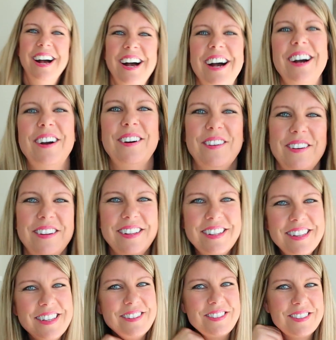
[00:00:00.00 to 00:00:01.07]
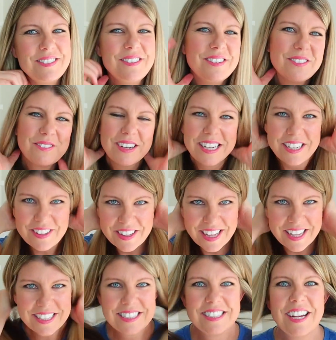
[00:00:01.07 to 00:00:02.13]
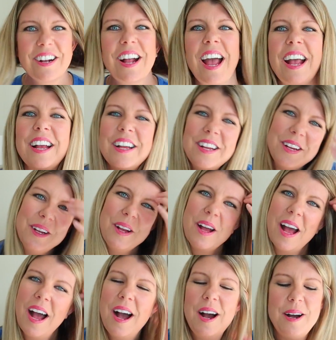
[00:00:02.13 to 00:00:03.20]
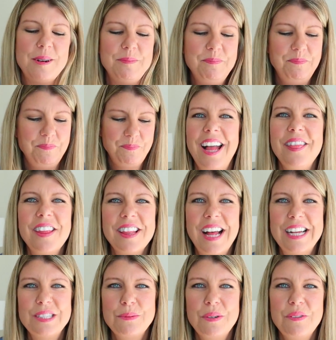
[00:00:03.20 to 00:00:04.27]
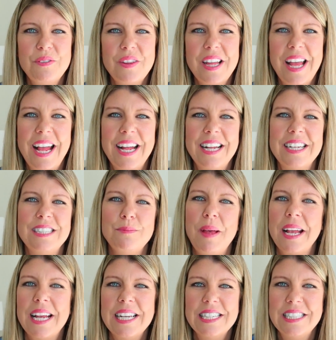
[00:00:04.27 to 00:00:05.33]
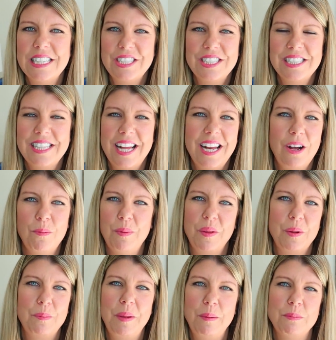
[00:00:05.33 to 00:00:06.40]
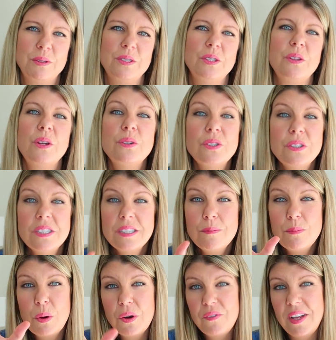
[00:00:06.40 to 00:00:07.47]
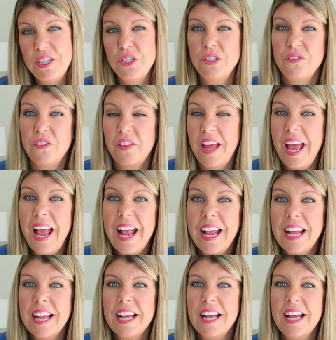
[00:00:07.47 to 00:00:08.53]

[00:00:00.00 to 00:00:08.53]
Uh-oh, let's redo this. Okay, and the last one for the 8 is making decisions that help other people. So those are some motivations for the 8.